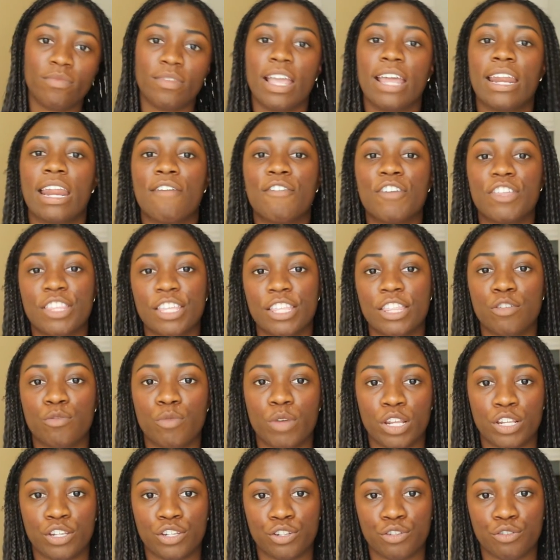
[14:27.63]
And everything that
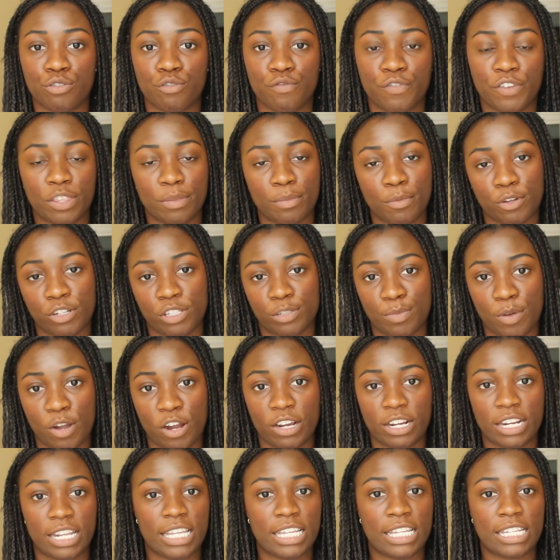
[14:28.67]
we do for the most
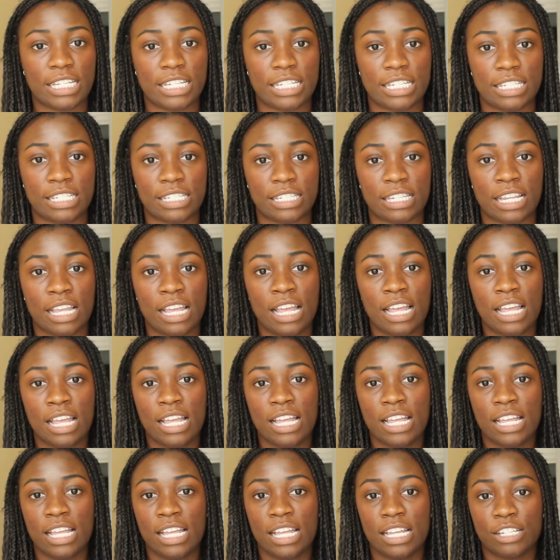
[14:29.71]
part is
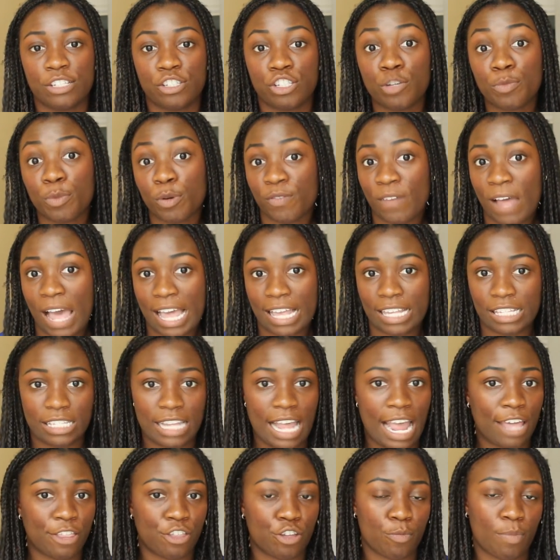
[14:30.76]
supervised
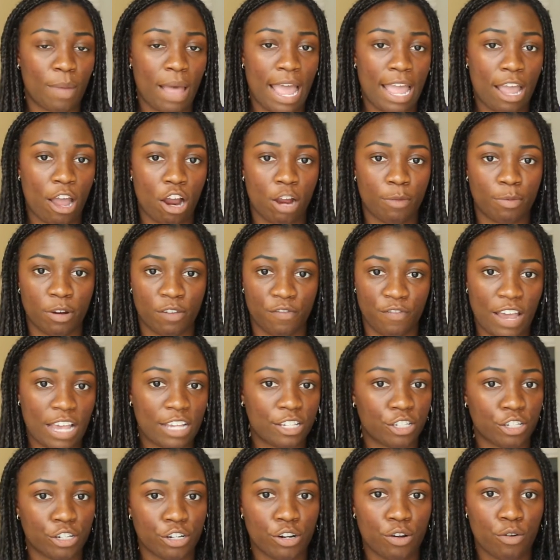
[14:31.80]
either by our
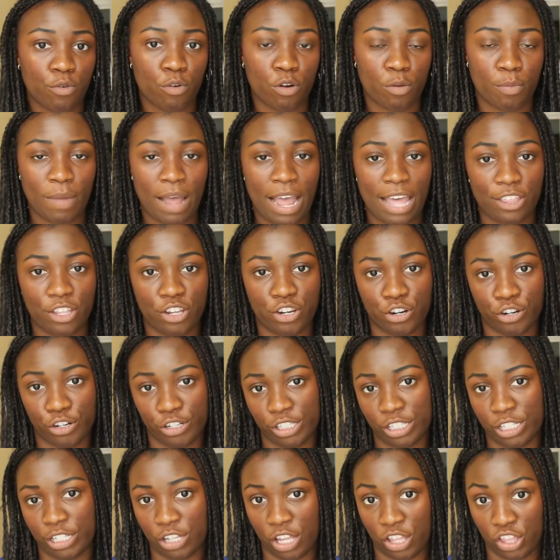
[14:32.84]
professor or by the
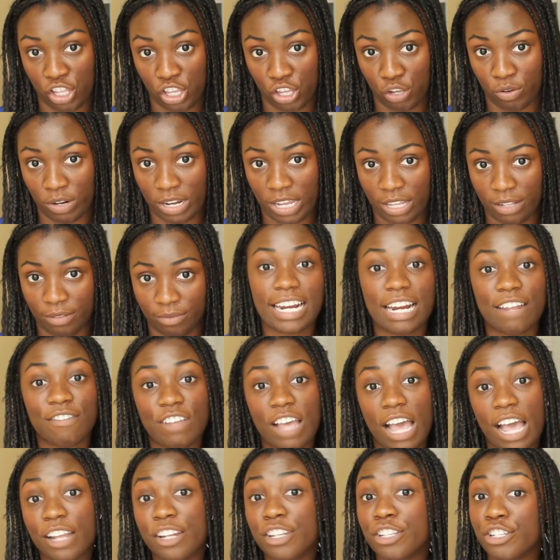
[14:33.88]
nurses on the unit. And I've
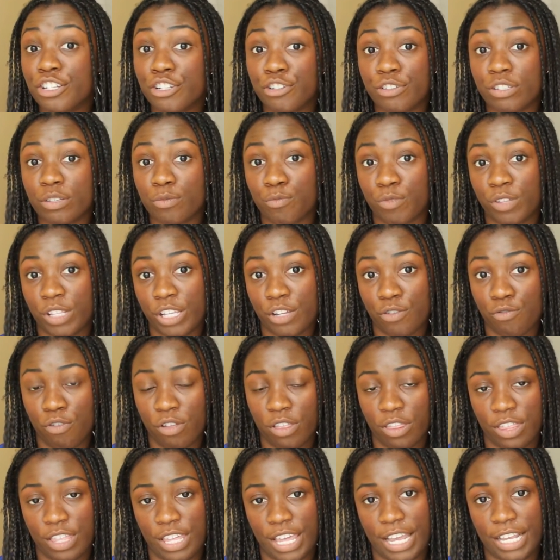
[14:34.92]
gotten to do some really cool
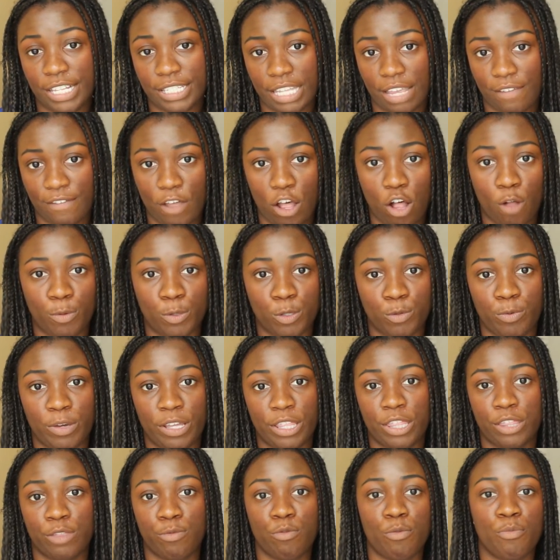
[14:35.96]
things. I've helped
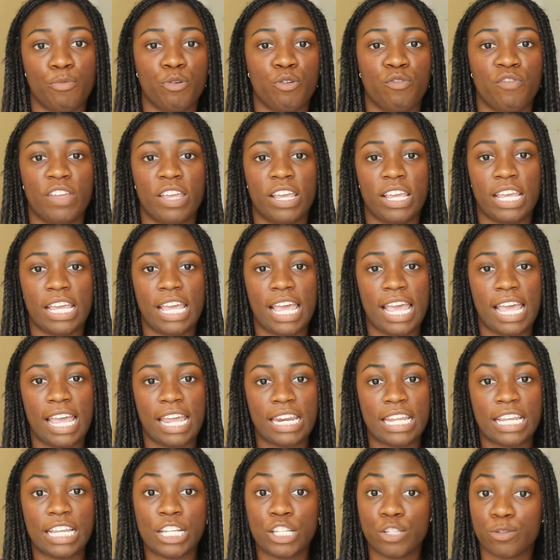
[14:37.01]
with removing
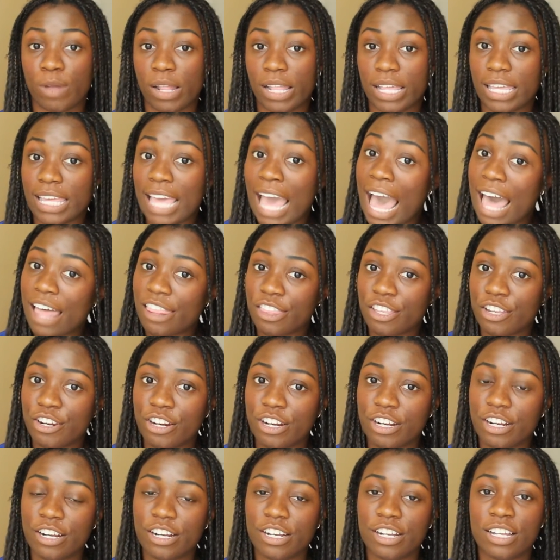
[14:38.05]
an indwelling
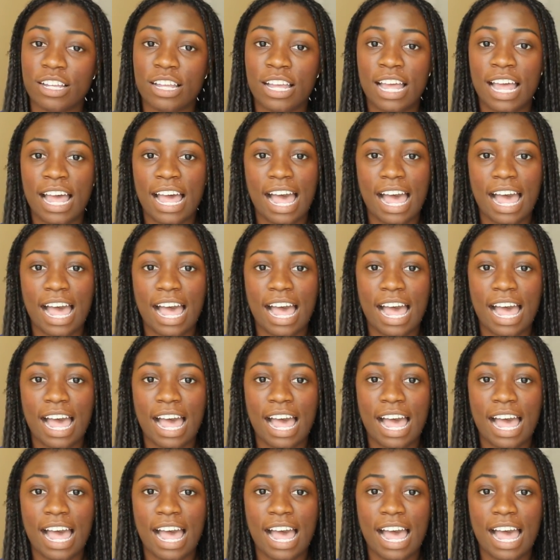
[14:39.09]
catheter.